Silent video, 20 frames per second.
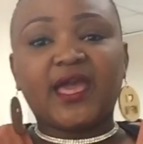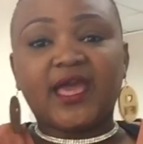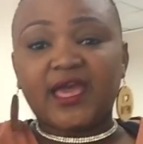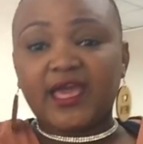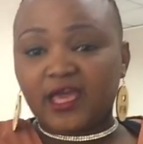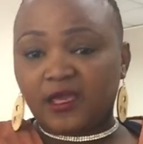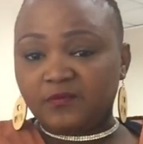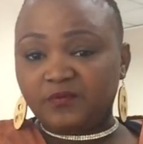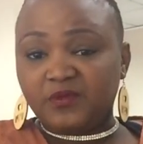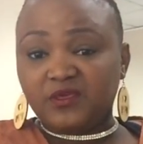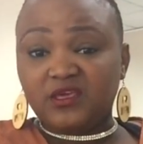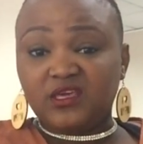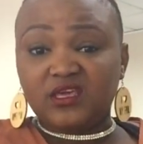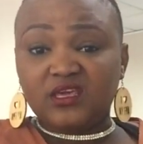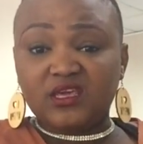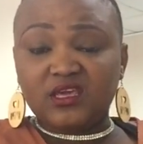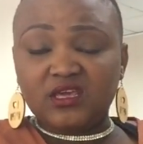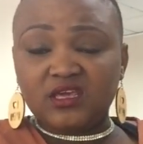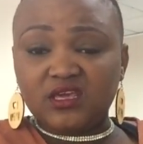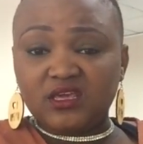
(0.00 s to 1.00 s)

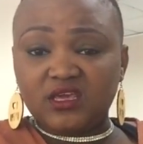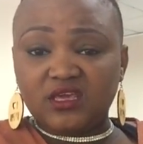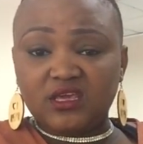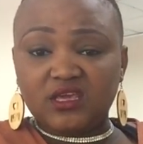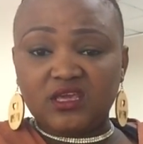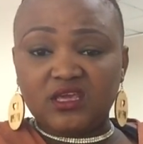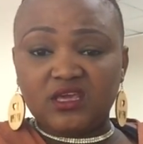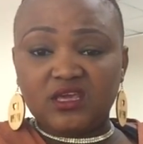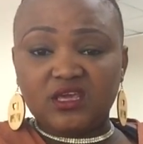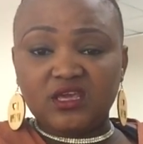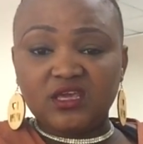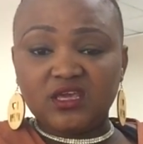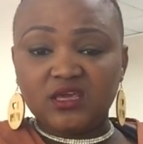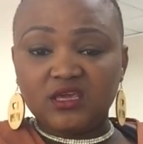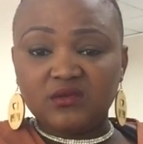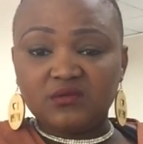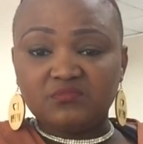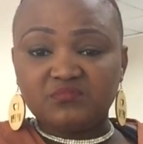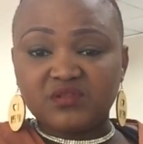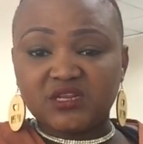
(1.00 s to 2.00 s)
Happy
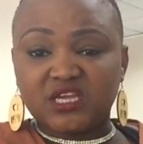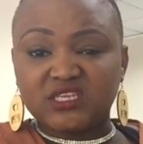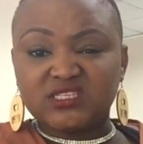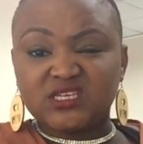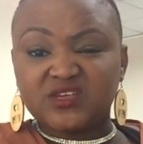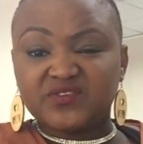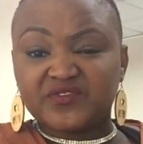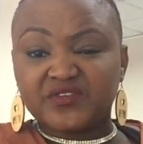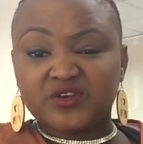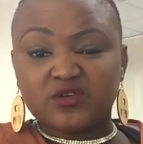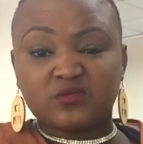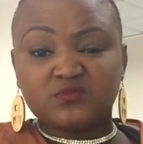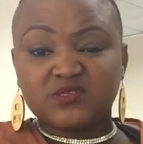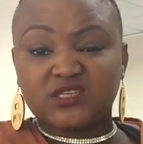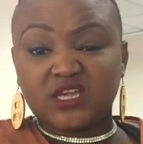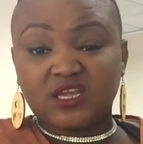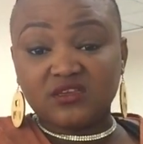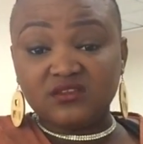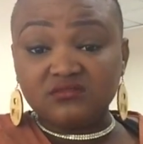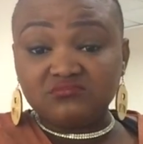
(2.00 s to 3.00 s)
belated Freedom
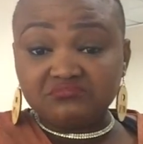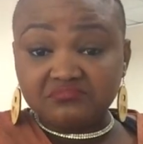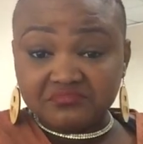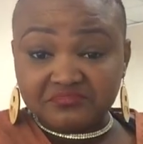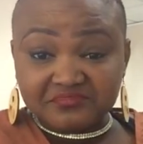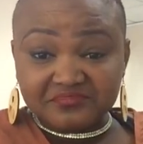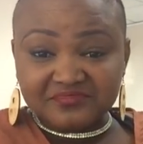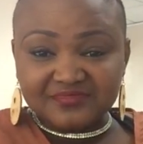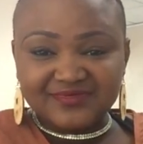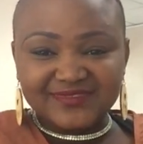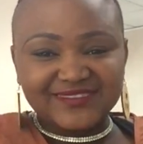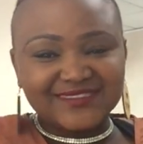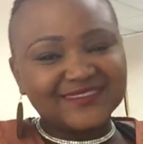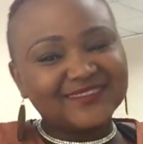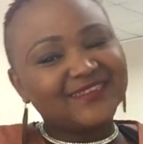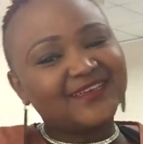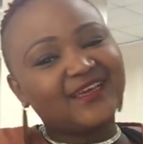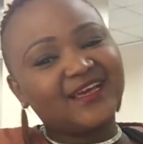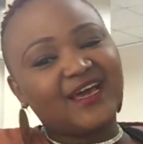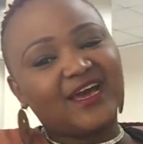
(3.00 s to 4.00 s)
Day.
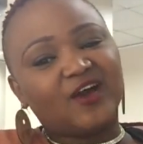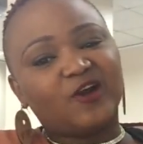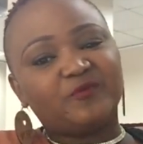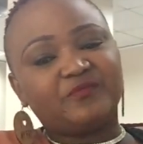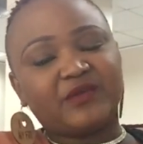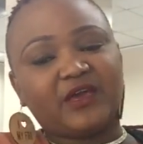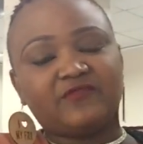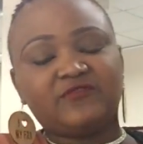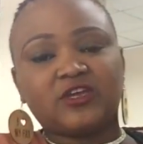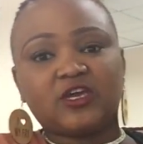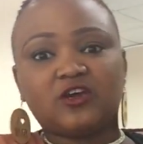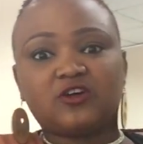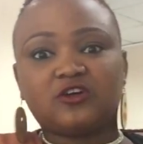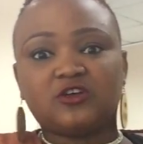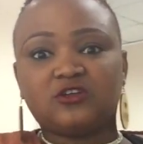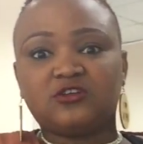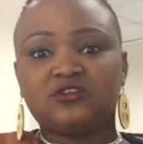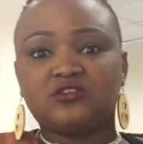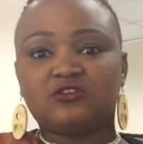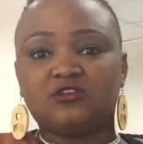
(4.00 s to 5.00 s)
I hope you're having a
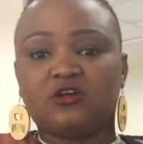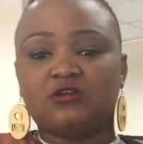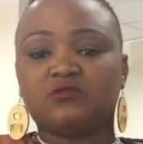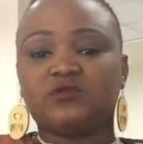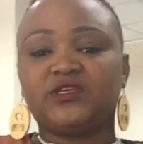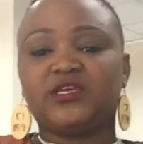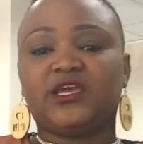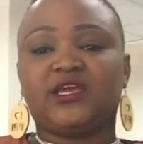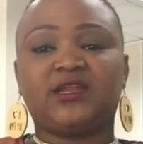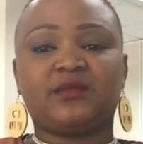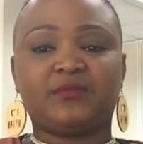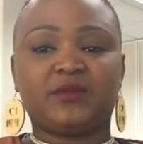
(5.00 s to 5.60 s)
good long weekend.